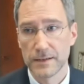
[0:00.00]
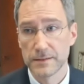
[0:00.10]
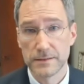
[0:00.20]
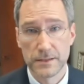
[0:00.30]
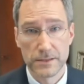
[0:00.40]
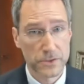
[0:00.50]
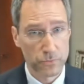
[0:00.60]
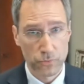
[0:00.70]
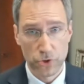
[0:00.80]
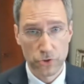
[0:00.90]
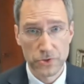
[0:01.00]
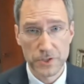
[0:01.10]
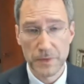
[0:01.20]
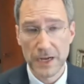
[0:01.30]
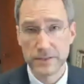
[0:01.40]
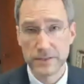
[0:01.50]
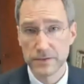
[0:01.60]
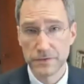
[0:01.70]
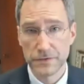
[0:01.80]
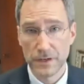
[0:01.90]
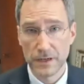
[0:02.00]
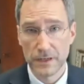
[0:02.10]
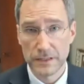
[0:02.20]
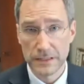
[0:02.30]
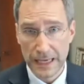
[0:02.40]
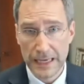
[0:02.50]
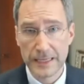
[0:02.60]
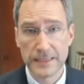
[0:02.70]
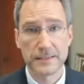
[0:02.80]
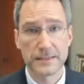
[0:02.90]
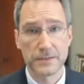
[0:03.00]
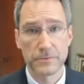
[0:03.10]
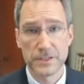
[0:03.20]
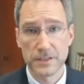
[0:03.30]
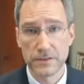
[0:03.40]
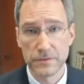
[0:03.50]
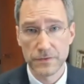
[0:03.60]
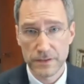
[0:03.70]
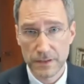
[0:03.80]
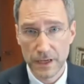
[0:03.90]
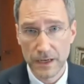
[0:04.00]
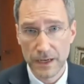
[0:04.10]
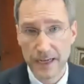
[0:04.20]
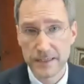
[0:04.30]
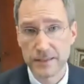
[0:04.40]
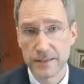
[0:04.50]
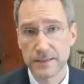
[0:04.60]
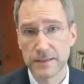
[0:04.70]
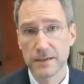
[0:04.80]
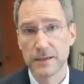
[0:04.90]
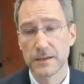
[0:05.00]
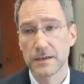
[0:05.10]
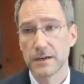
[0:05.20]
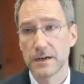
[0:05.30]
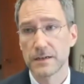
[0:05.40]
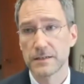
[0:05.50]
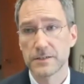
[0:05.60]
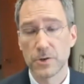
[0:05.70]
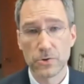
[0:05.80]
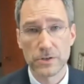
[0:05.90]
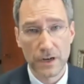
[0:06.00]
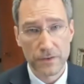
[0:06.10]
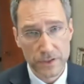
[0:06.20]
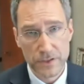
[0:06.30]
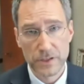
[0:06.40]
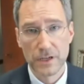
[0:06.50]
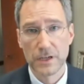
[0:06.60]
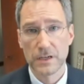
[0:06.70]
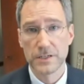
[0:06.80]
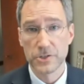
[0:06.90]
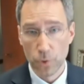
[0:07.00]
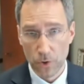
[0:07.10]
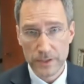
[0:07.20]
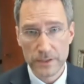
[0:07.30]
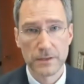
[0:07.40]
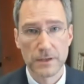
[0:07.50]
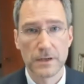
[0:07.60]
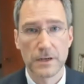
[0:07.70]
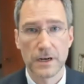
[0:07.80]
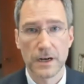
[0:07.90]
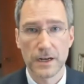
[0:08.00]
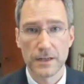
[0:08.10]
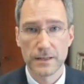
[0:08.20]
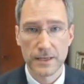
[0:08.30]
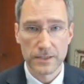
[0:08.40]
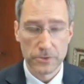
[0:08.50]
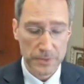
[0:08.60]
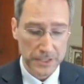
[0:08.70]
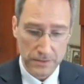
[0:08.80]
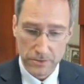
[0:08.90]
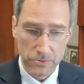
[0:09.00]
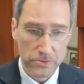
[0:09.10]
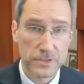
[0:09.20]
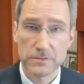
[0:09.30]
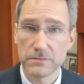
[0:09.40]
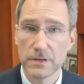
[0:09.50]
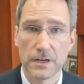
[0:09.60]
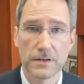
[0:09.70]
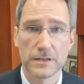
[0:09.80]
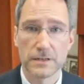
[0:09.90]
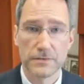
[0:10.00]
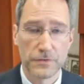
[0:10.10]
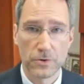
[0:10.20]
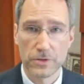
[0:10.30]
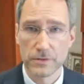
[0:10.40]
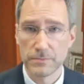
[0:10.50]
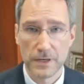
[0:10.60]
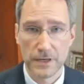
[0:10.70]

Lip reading: There's huge amounts of land that receive excellent solar coverage in Jordan that could be used for